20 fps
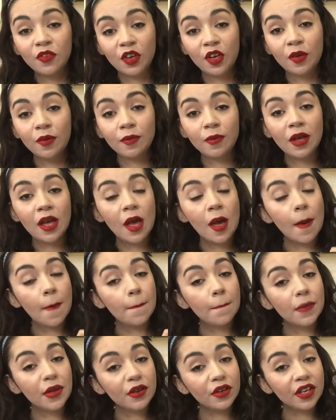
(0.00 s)
from
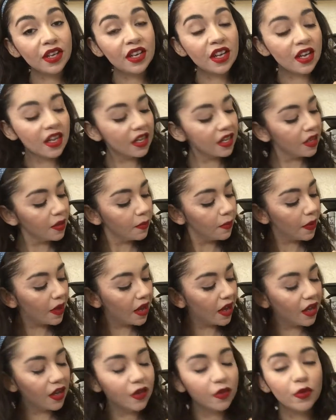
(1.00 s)
Milk and Honey
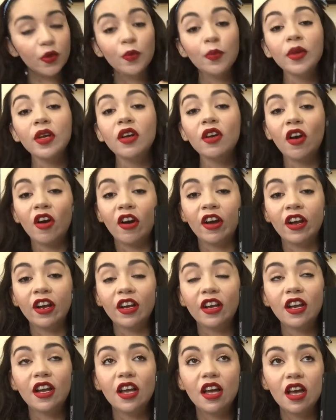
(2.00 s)
by Rupi Kaur.
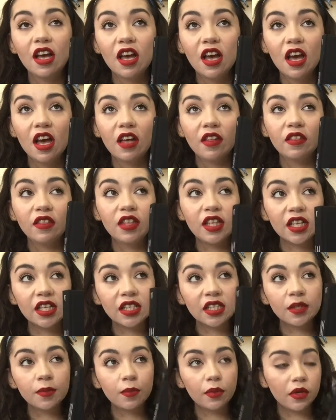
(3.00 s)

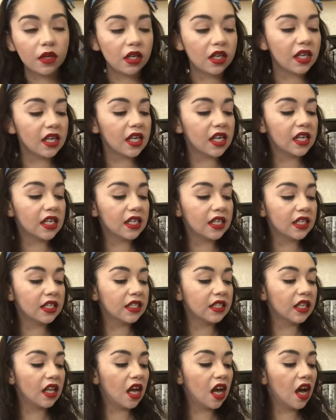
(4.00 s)
This book
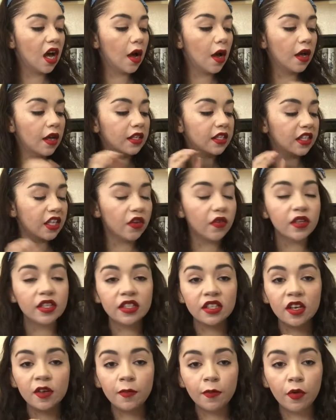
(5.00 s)
is a
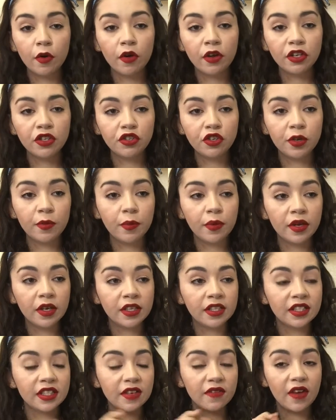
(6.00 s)
series of poetry
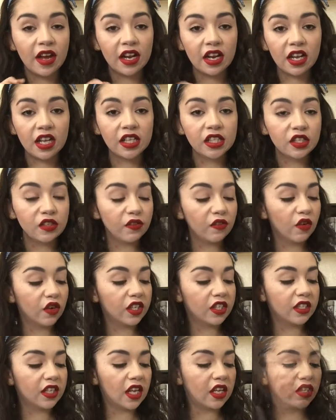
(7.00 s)
books divided into four
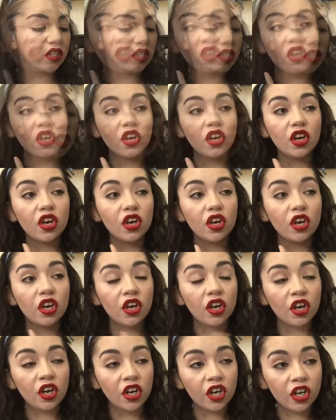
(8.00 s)
sections. The
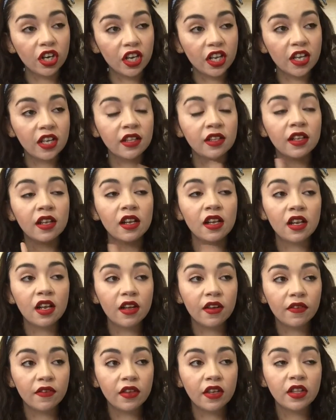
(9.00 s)
hurting, the
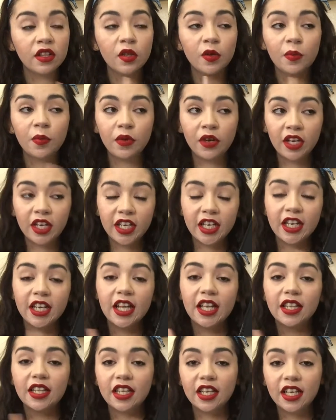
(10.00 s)
loving, the breaking,
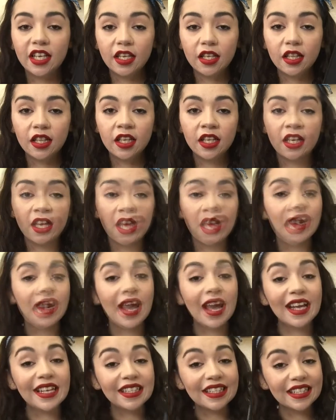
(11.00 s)
and the healing. And
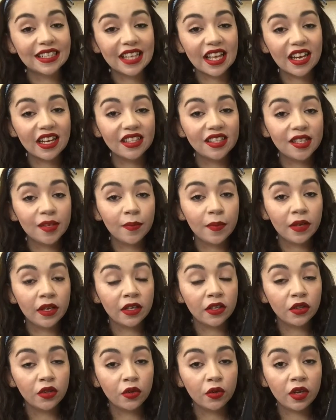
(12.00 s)
I decided to pick
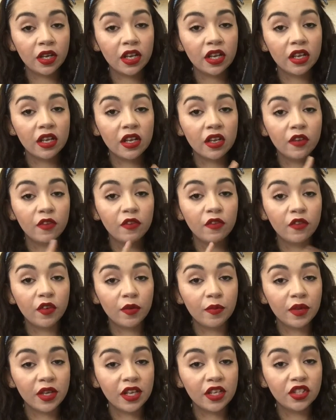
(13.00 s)
three
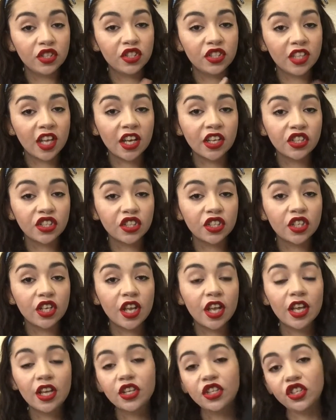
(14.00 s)
from each section
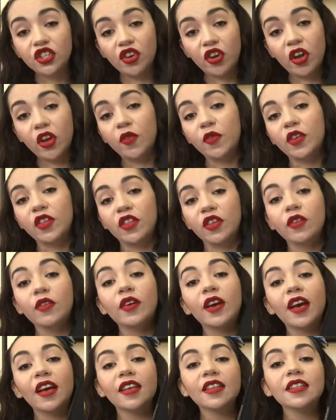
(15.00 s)
and share it with you
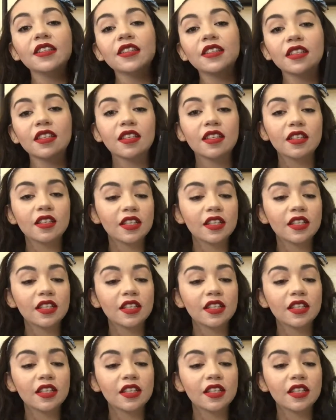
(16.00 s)
guys.